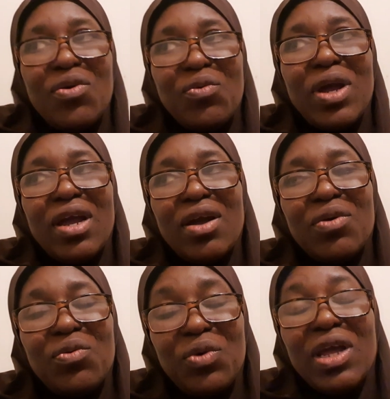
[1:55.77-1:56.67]
where
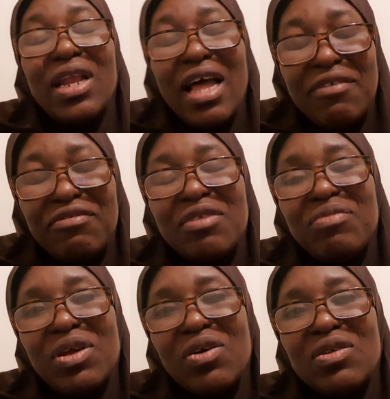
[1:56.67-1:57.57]
we're laughing
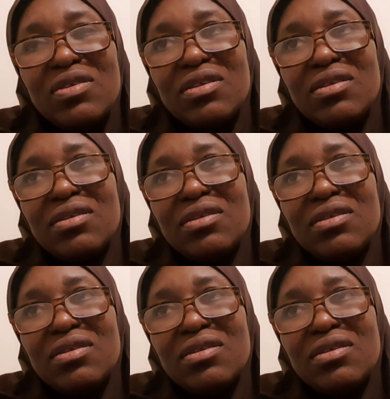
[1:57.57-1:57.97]
because